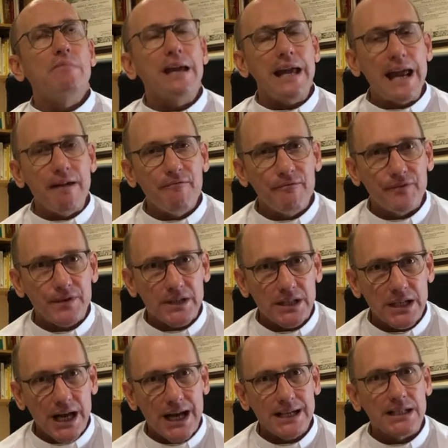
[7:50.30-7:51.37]

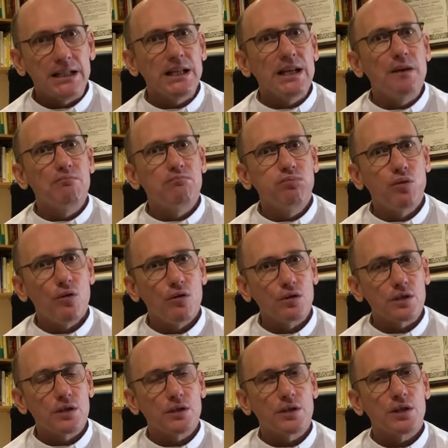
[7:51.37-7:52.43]
emphasize the
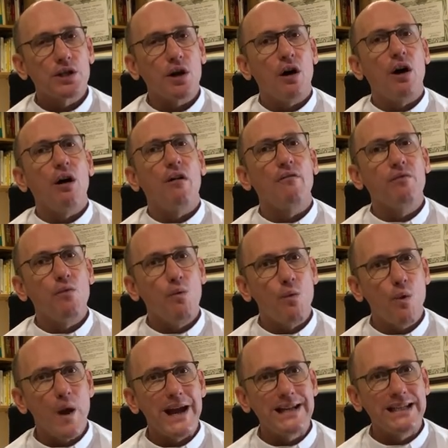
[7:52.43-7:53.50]
importance of
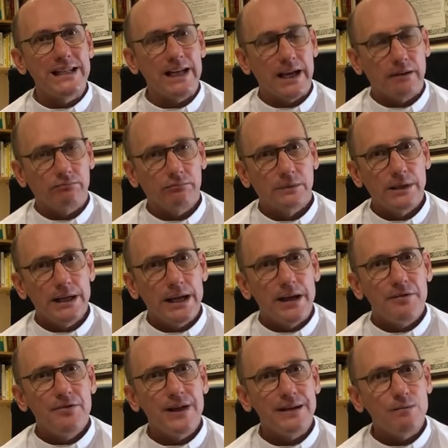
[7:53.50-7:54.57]
waiting.
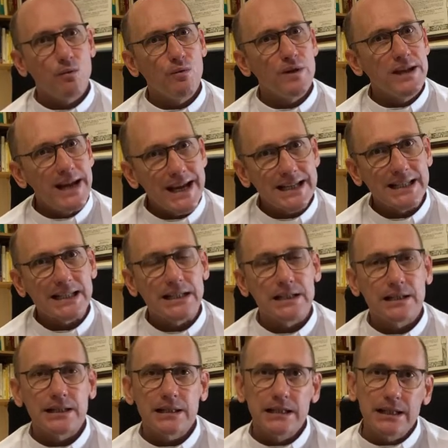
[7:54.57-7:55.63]
That yes,
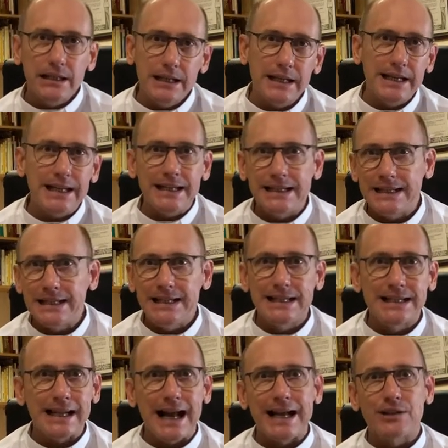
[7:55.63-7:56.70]
it
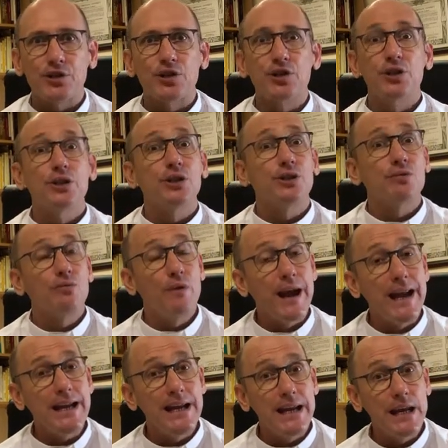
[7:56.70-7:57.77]
is uncertain
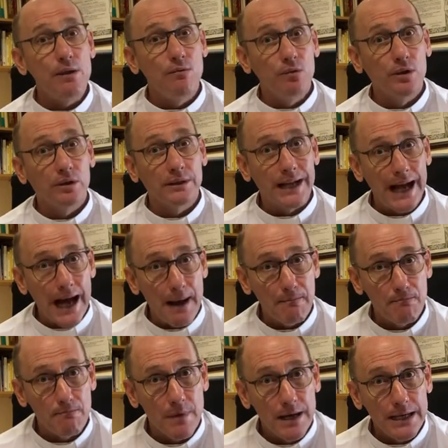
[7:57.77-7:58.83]
when he will
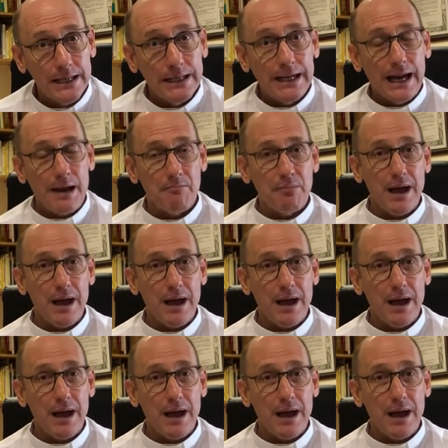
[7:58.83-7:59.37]
come, and